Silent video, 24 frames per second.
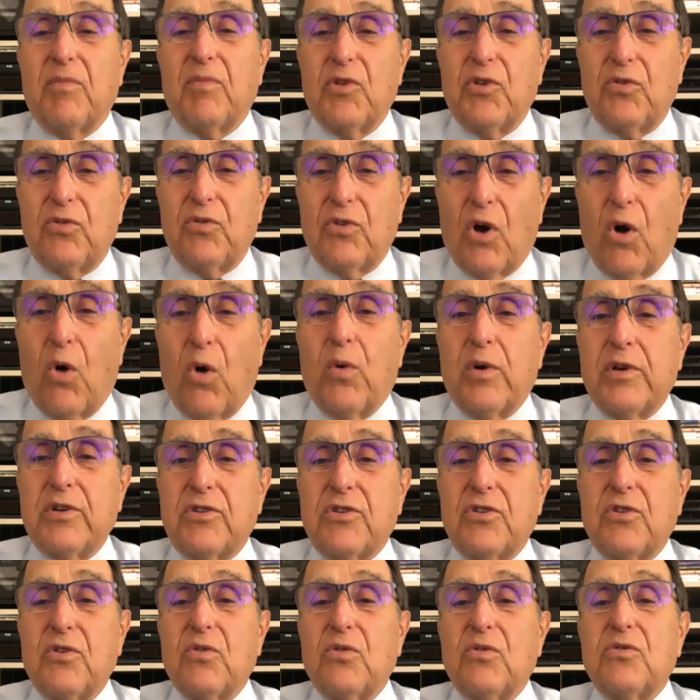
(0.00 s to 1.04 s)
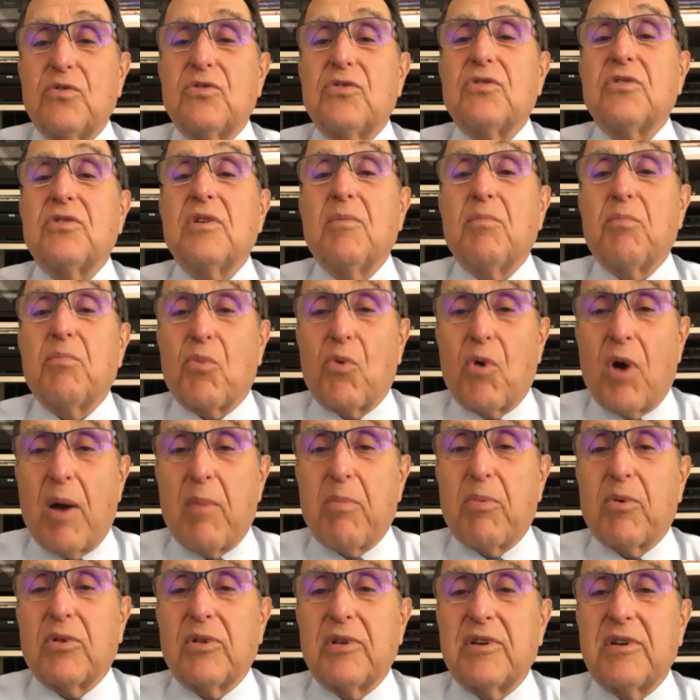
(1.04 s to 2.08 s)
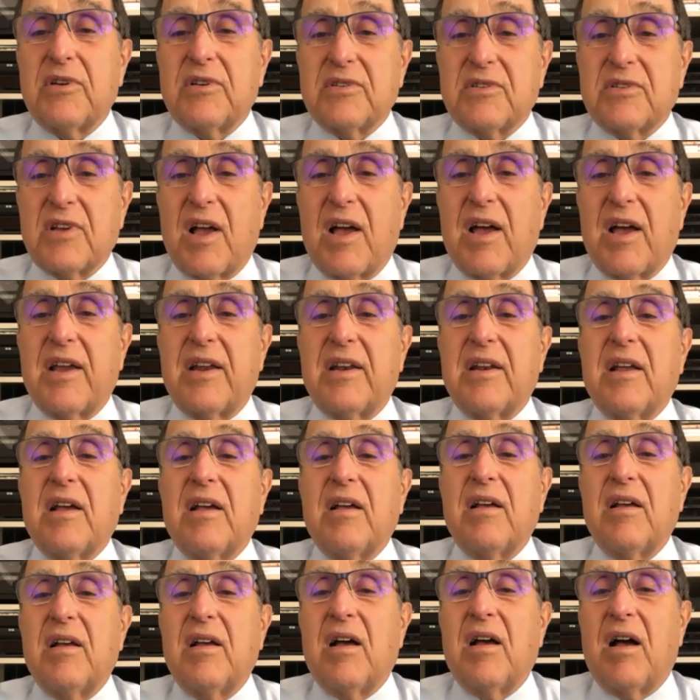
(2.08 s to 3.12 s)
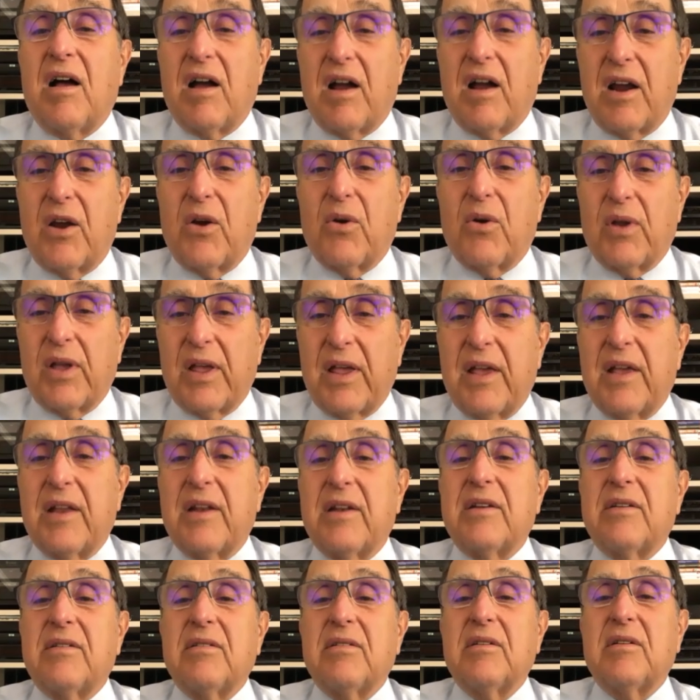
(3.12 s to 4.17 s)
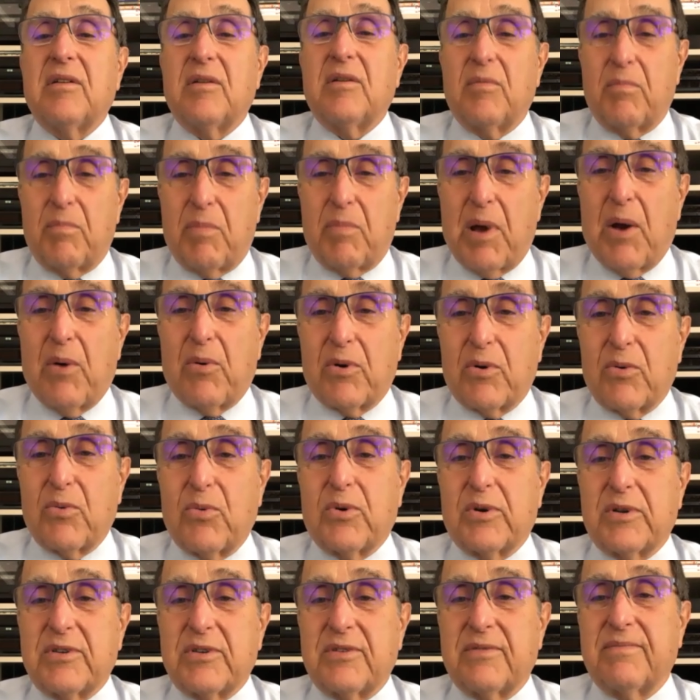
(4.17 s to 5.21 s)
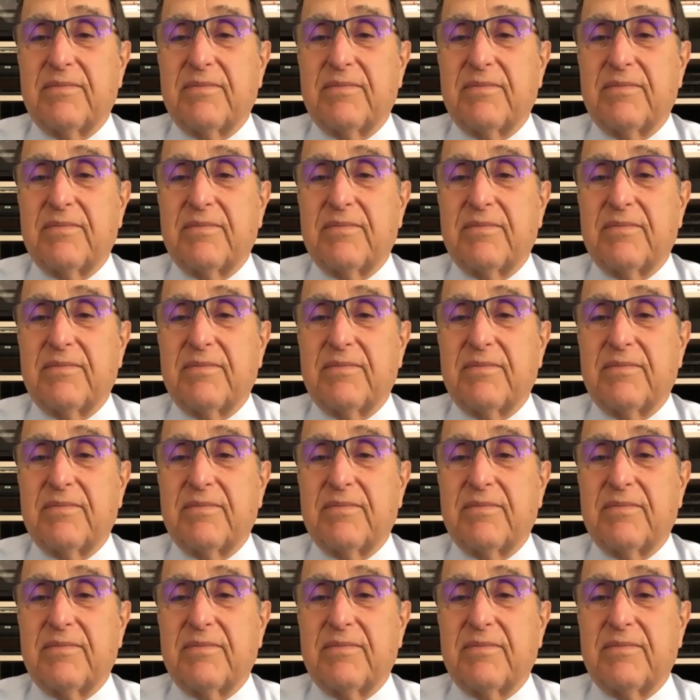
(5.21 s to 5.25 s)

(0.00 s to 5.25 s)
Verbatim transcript: always use properly designed higher end power cords.